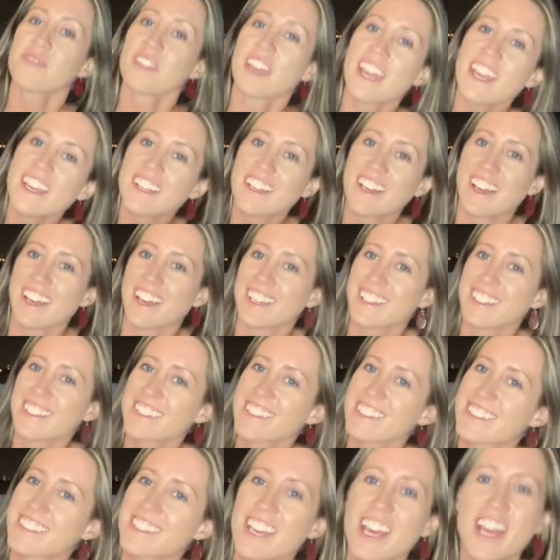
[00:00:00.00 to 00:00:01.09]
Hey guys.
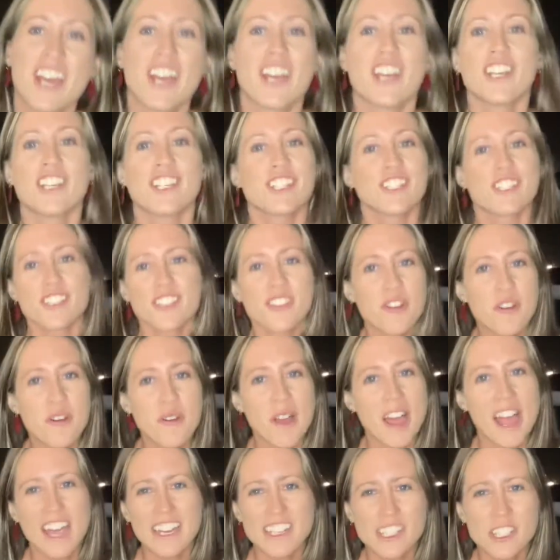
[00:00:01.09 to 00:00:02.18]

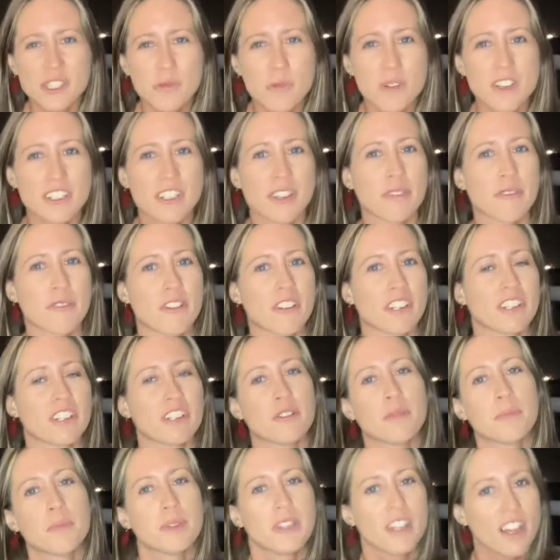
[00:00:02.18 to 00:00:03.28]
So I just wanted to throw out a
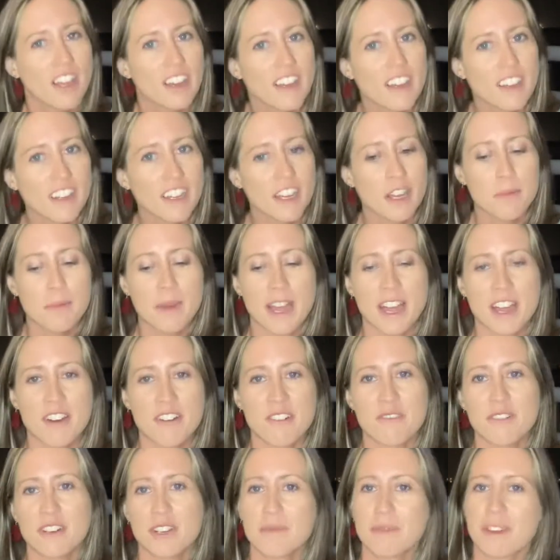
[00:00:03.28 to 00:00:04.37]
little plug
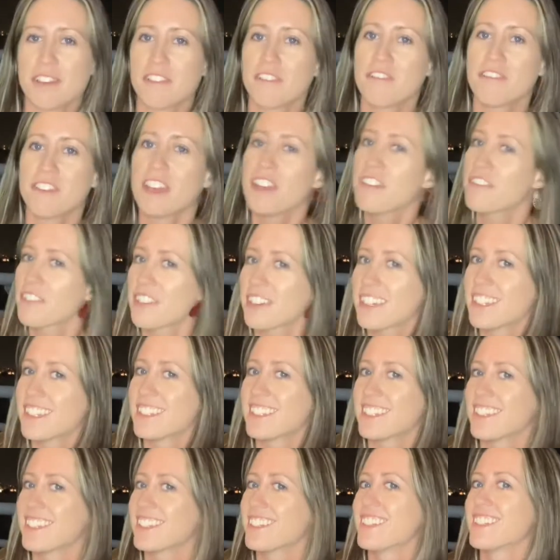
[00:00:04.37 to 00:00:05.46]
about one of my
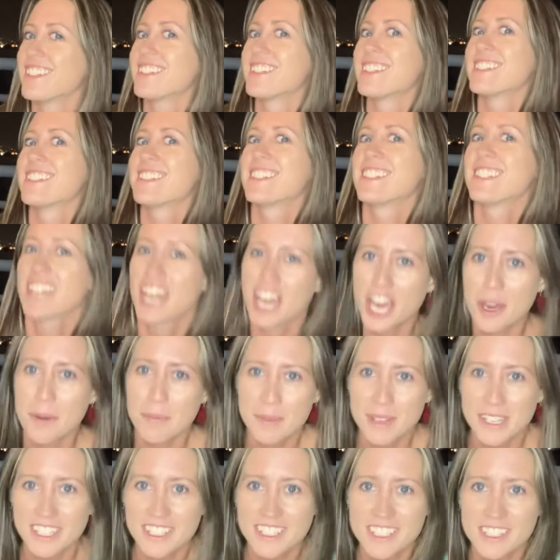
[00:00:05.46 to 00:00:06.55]
favorite
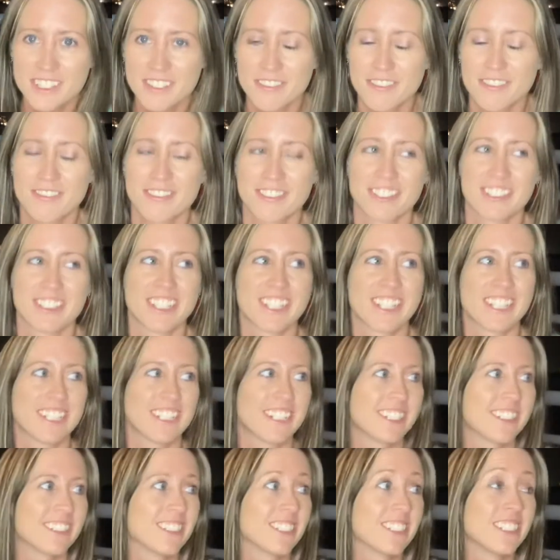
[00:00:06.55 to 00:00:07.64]
topics for like
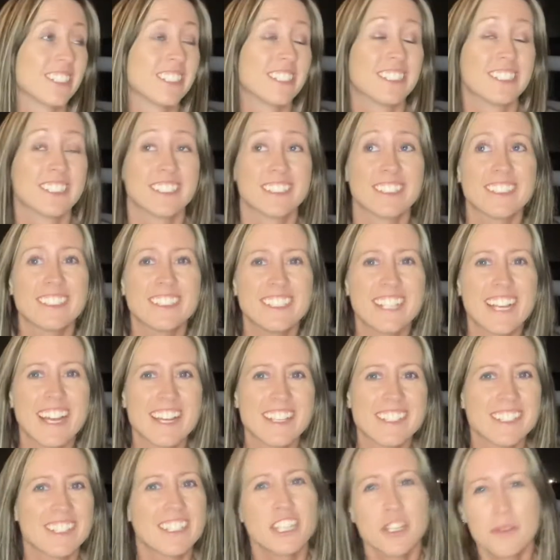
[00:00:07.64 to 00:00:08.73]
the
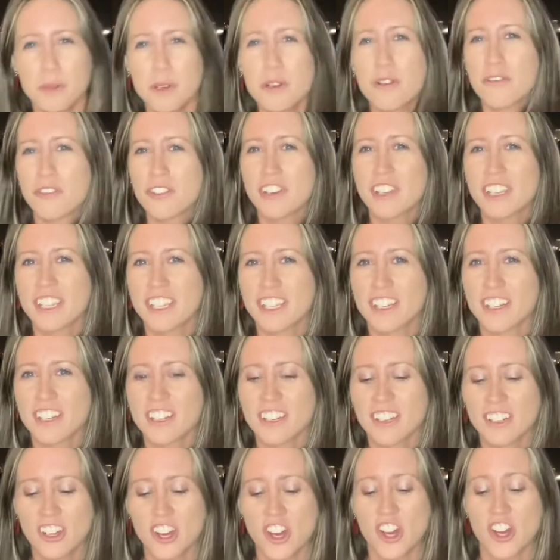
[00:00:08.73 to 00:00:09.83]
last a little bit over a
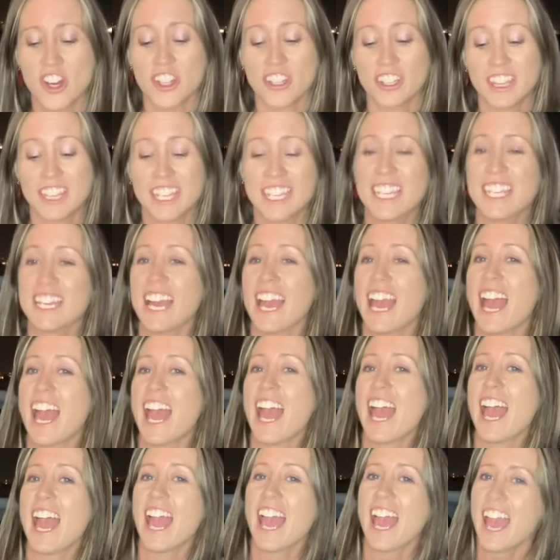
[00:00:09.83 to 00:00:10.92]
year called the
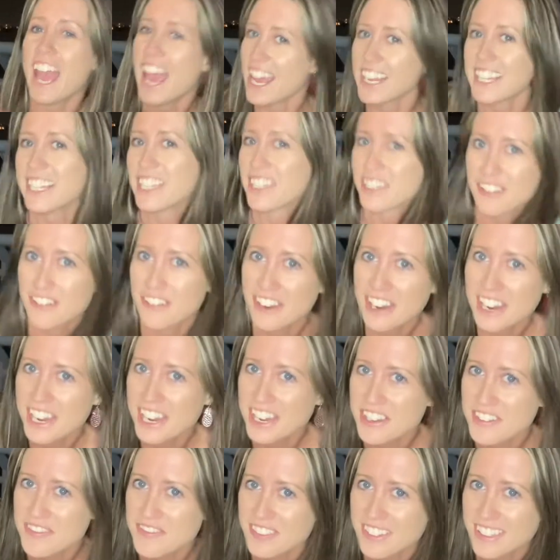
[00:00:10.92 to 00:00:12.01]

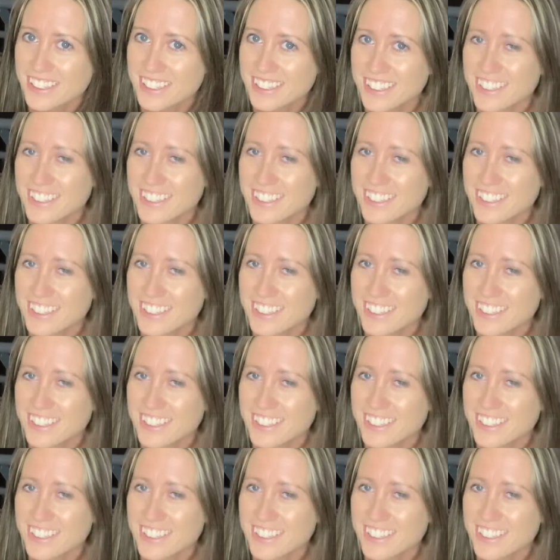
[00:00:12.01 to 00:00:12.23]
Enneagram.